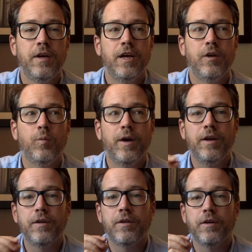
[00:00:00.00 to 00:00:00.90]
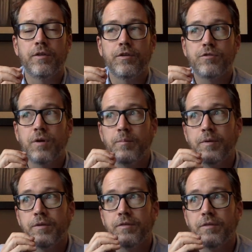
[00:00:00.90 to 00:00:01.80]
And when the, the
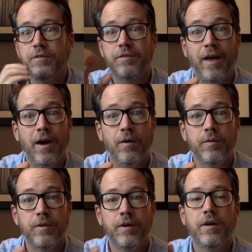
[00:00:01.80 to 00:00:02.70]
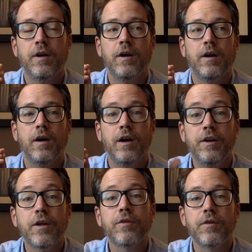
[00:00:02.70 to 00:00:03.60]
trumpets sound, uh,
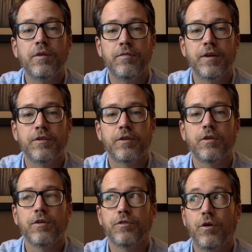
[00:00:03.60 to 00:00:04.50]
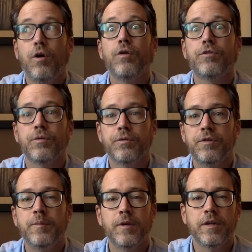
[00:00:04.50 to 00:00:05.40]
another event occurs, also
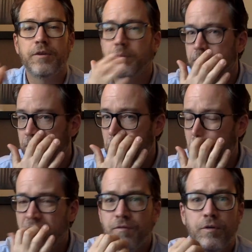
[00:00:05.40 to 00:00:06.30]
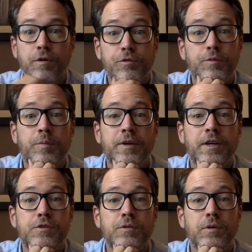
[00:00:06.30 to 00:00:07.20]
seemingly to be very
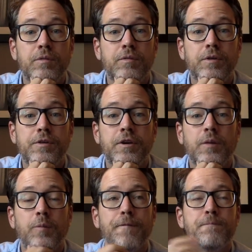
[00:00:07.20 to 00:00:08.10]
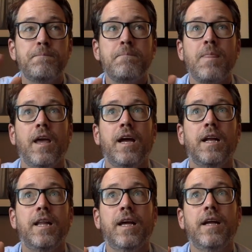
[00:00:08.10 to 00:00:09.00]
supernatural and very terrible. And
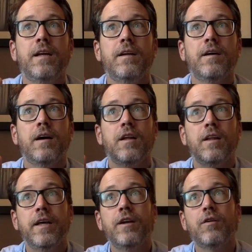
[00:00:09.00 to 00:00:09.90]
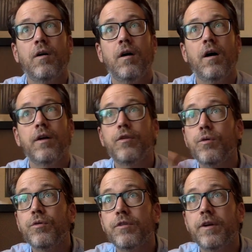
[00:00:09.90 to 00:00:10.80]
then uh, later on,
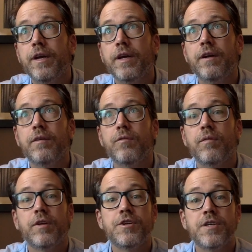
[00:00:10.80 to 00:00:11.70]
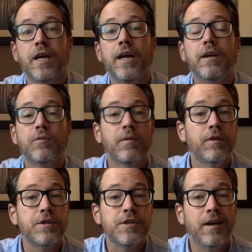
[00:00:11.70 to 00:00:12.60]
those are in Revelation 8 and
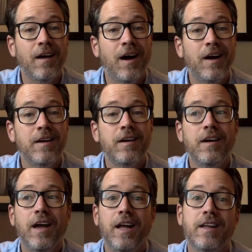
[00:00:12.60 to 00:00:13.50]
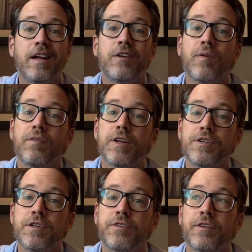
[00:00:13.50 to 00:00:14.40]
Revelation 9. And then in
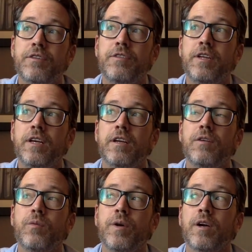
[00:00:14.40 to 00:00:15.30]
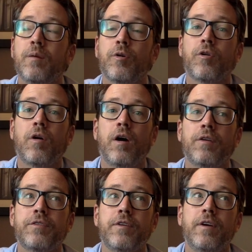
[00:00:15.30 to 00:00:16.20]
Revelation 16, we come
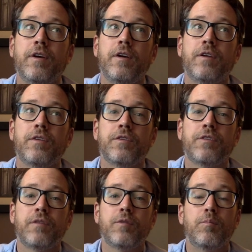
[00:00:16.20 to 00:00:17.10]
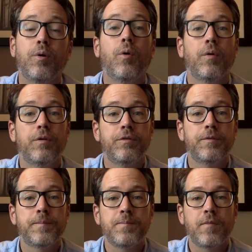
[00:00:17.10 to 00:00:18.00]
across the seven bowls,
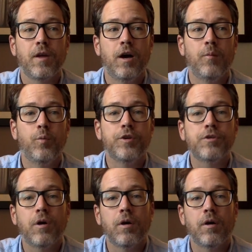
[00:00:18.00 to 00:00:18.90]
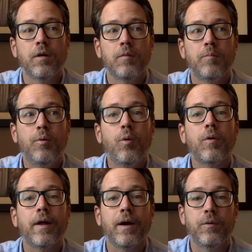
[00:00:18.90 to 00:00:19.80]
um, which are
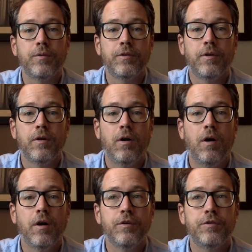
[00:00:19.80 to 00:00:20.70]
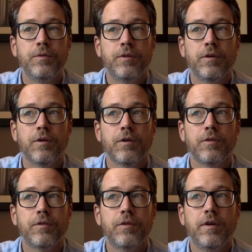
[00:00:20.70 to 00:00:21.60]
poured out onto the
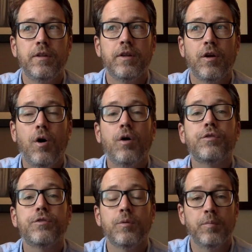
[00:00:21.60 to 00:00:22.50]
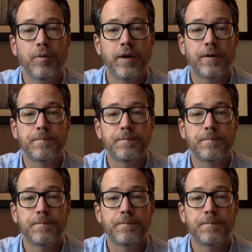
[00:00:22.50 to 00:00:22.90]
earth that also bring